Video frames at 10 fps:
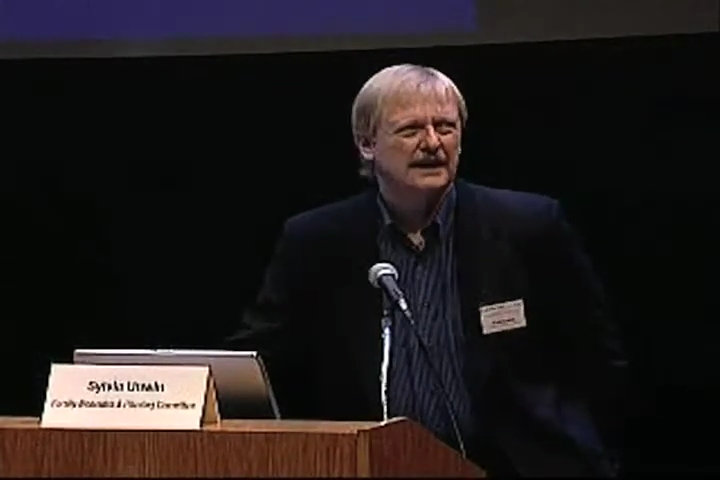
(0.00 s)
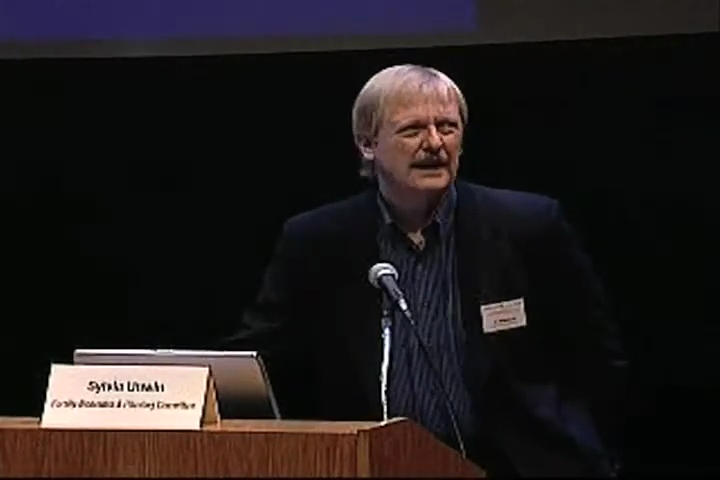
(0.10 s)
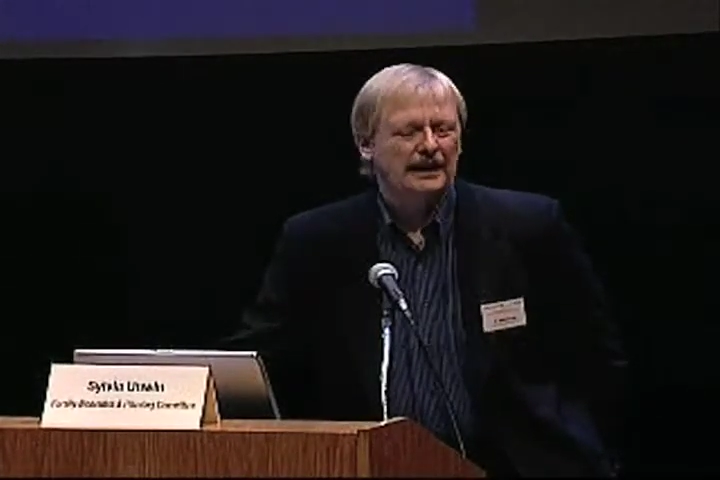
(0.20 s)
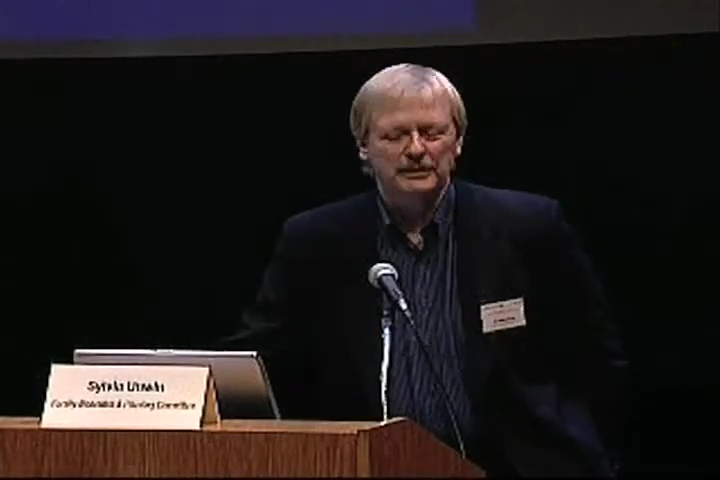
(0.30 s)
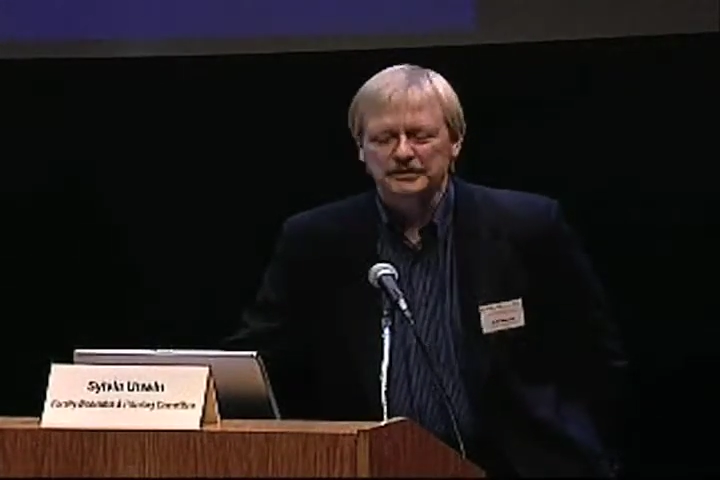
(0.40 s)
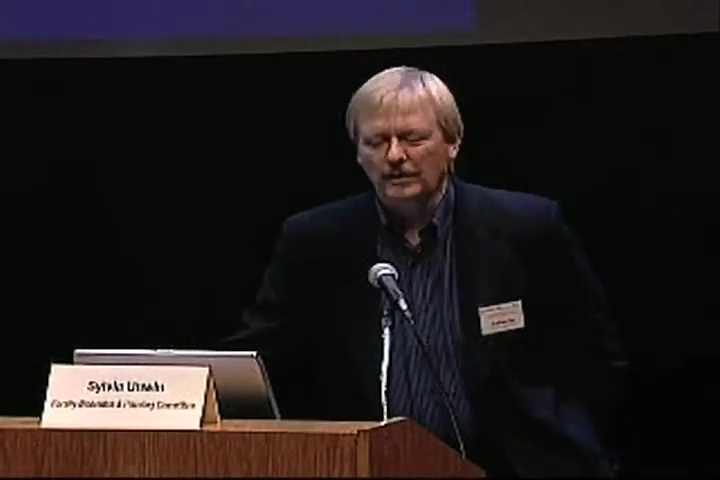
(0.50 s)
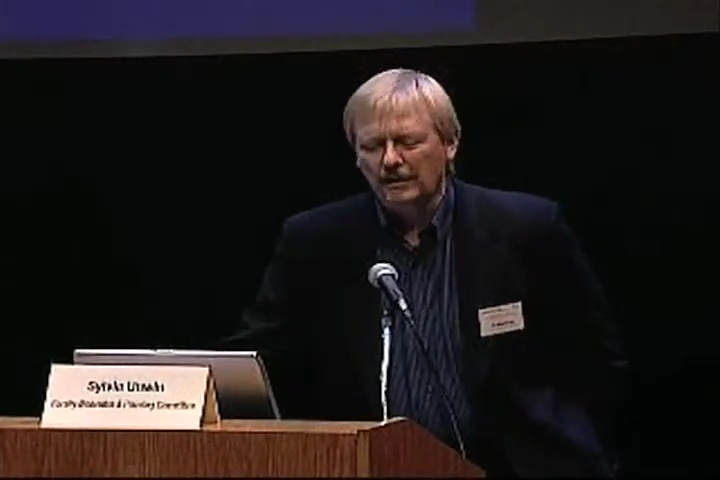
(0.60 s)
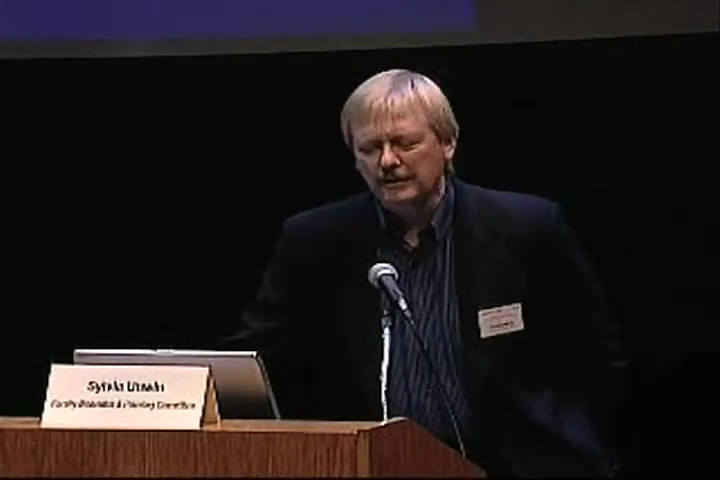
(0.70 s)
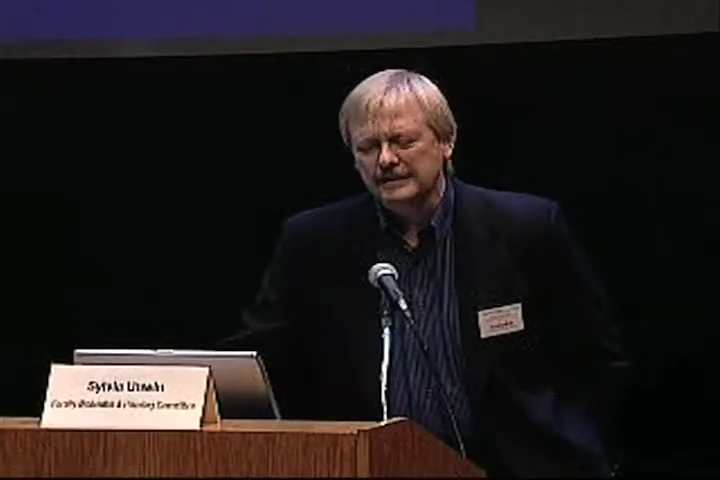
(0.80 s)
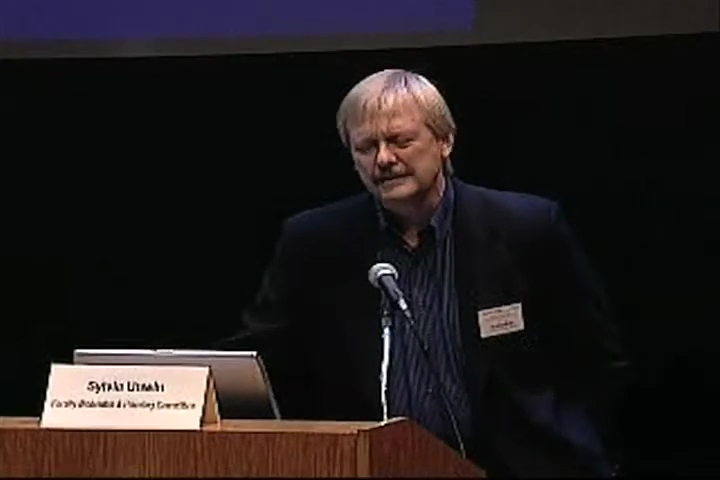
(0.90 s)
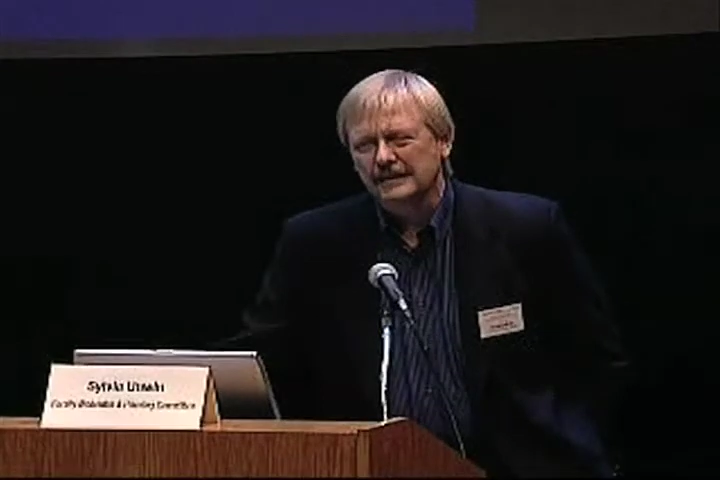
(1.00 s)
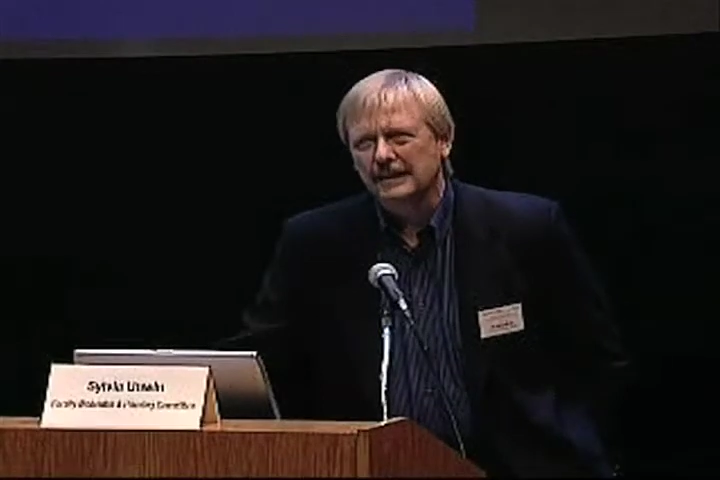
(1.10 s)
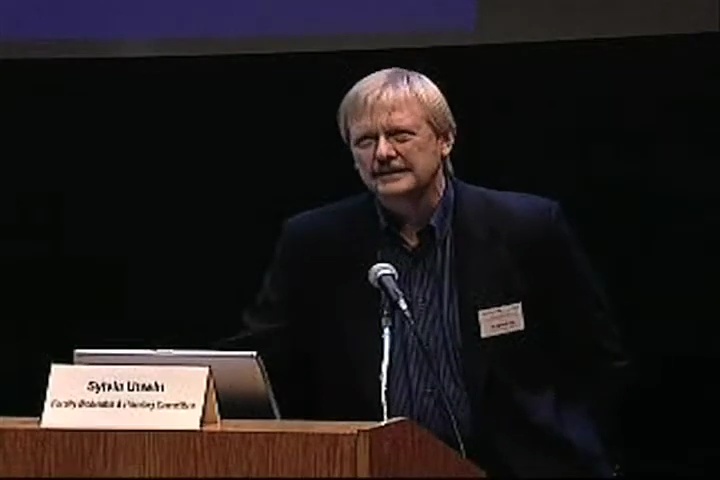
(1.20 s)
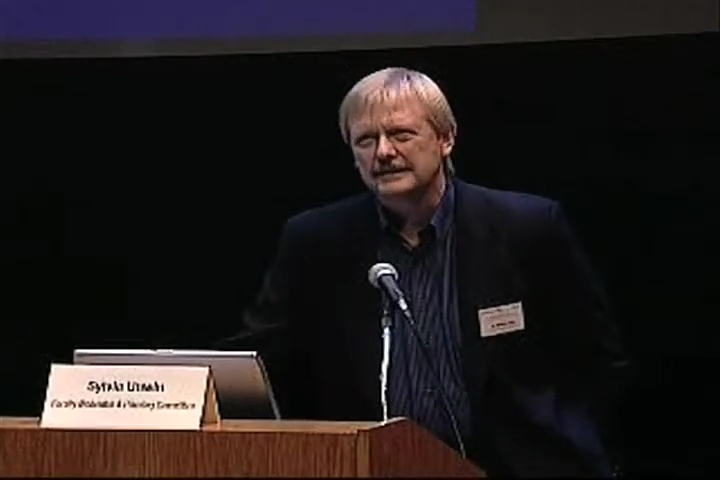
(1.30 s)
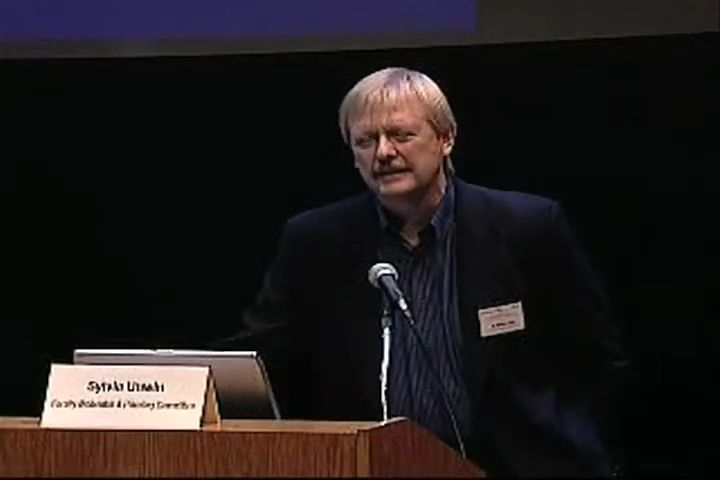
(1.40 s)
how we do all these
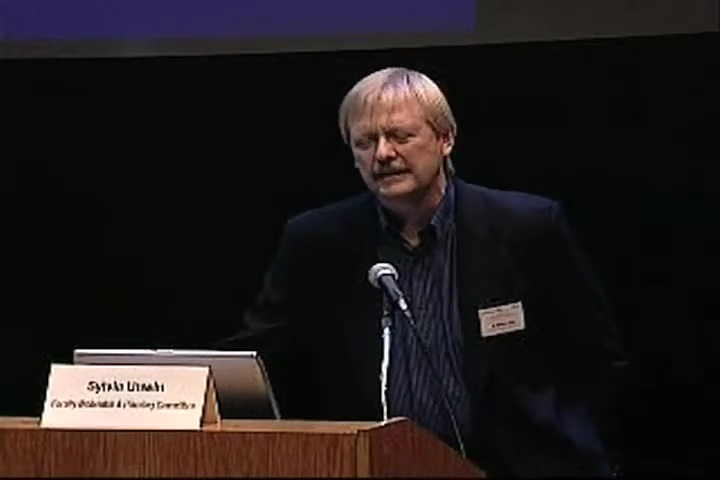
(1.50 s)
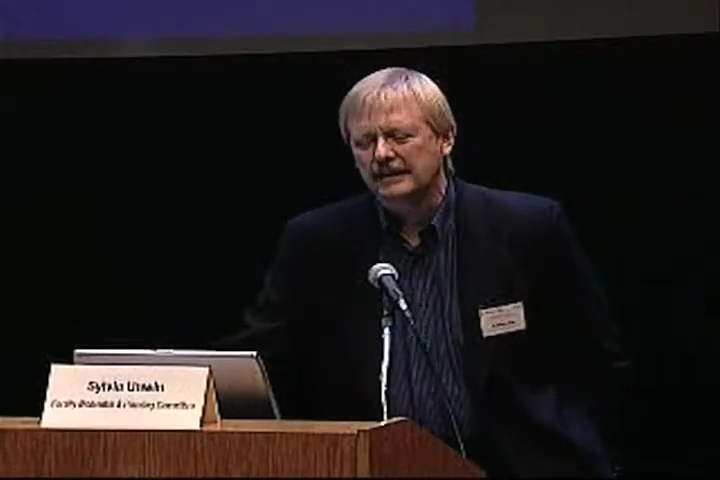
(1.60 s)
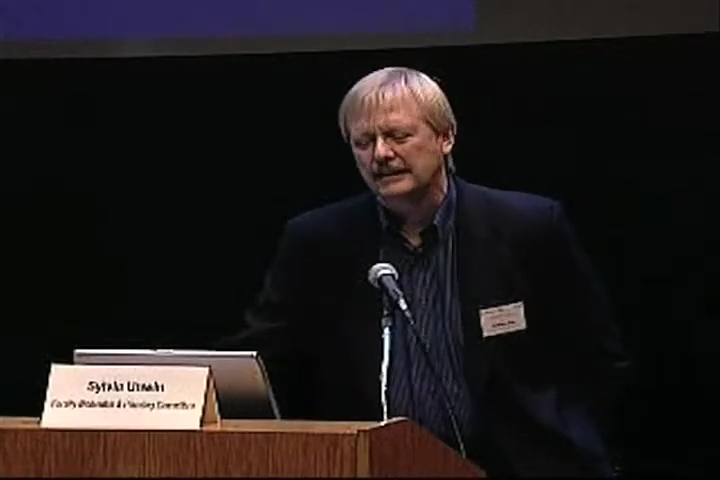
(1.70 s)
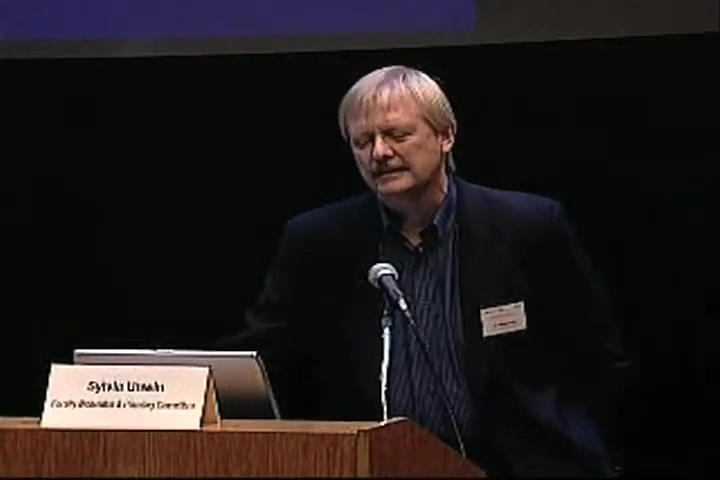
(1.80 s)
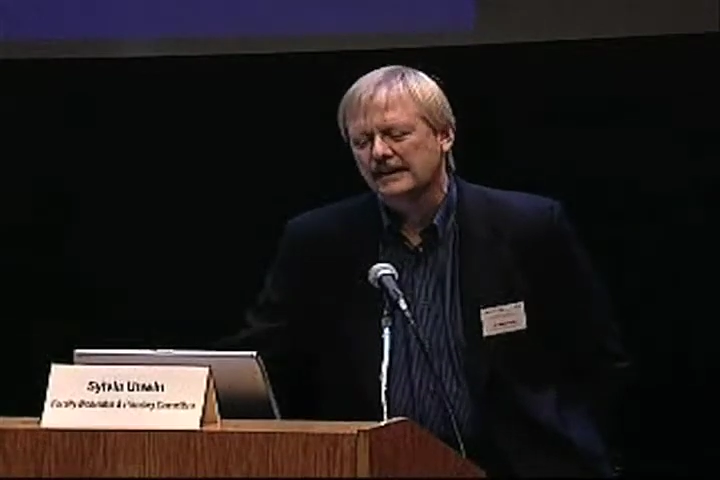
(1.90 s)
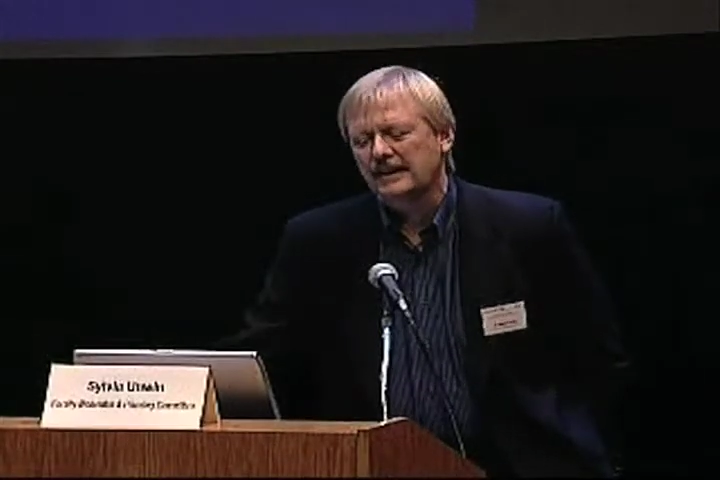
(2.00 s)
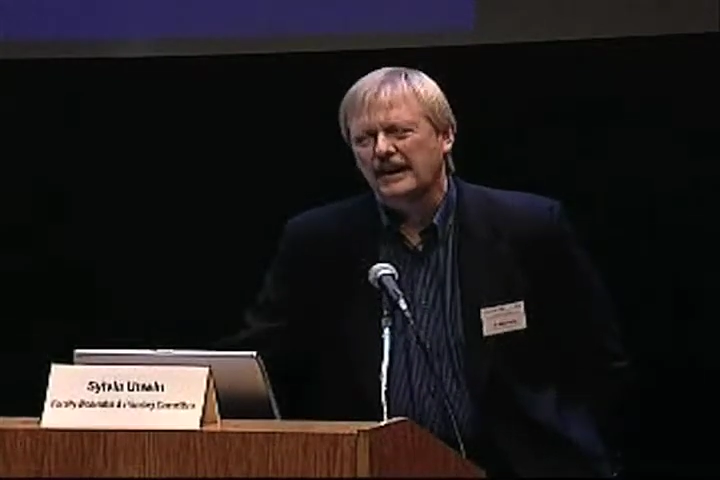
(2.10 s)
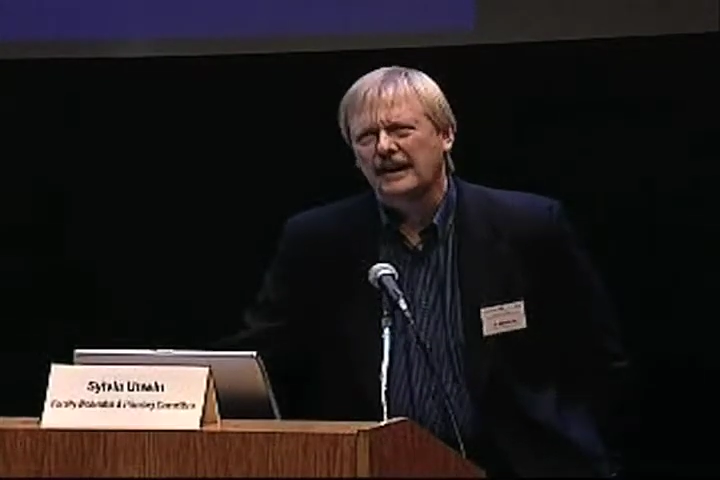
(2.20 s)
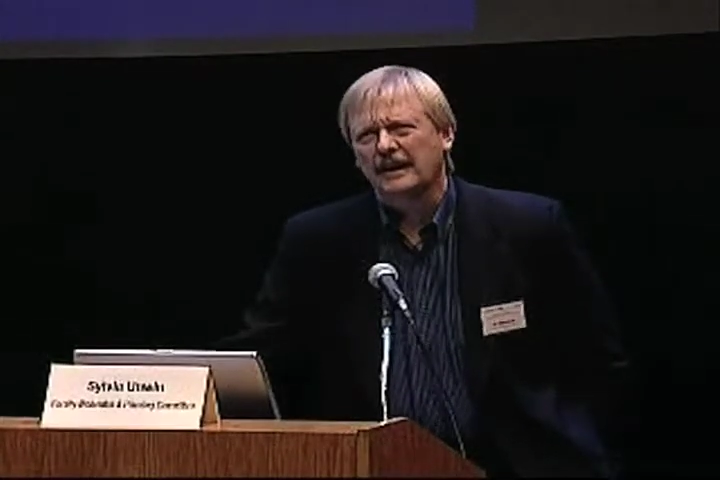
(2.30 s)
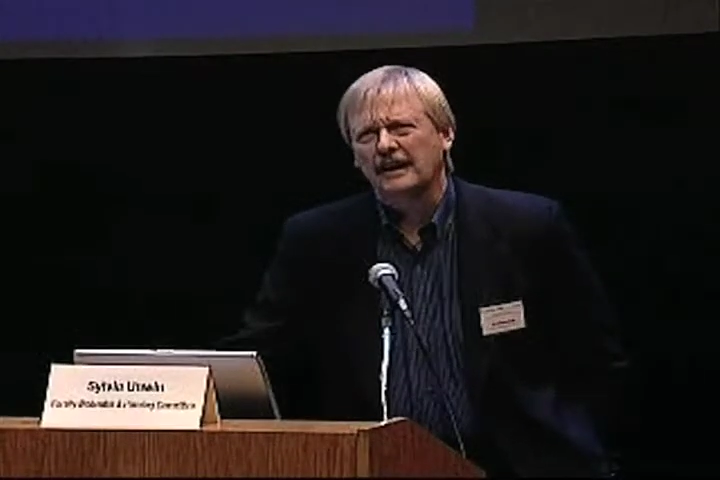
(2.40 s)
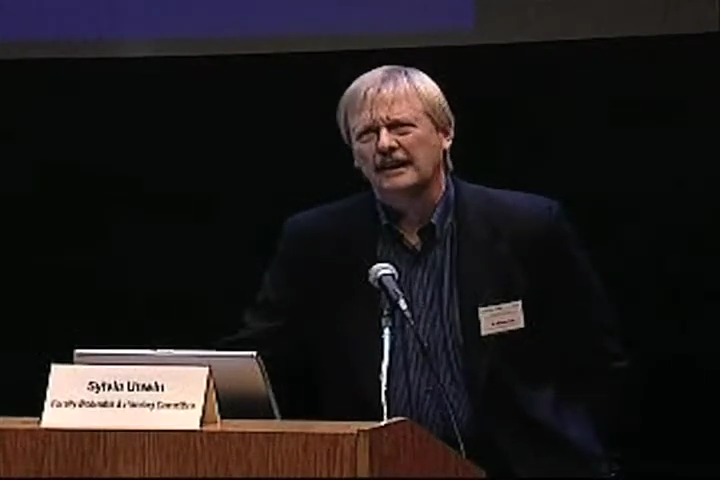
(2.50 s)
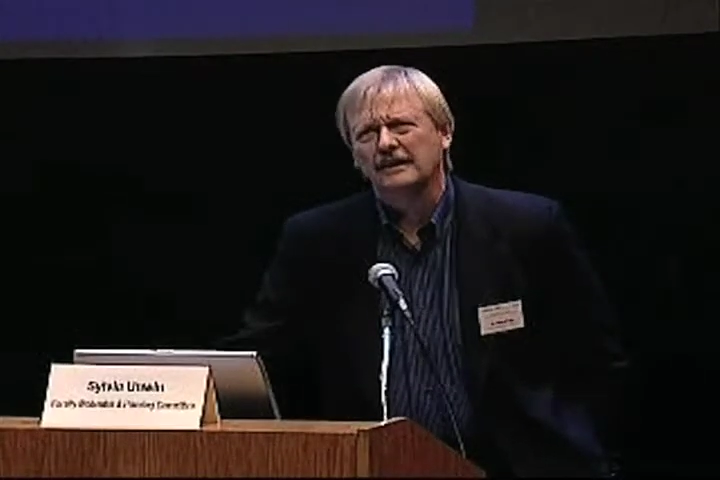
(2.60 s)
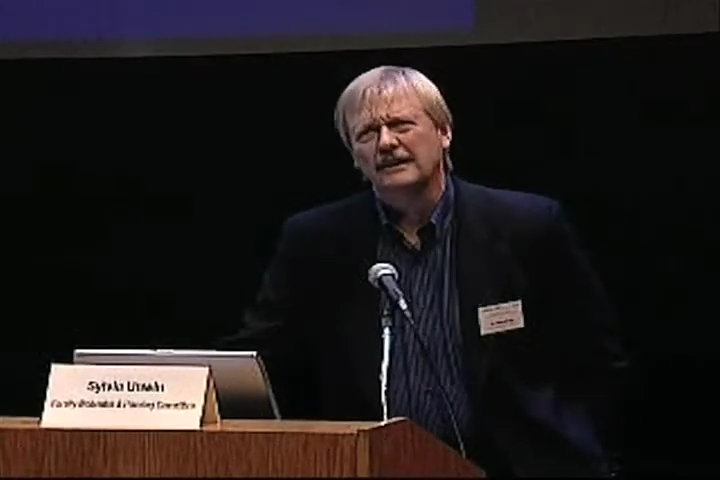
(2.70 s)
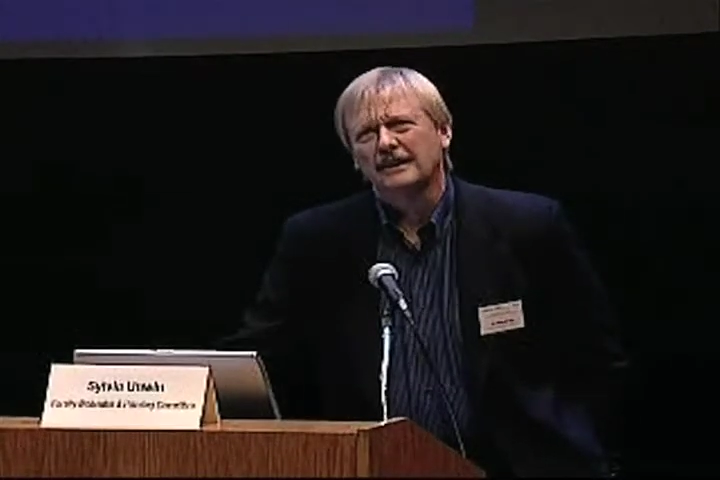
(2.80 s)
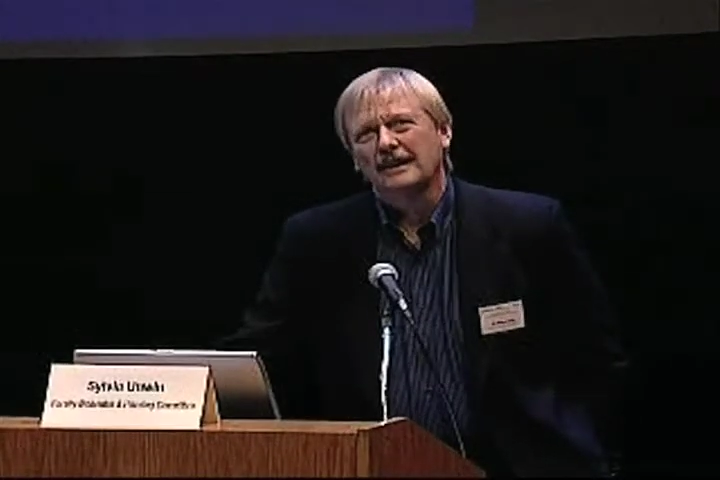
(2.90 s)
kinds of things. And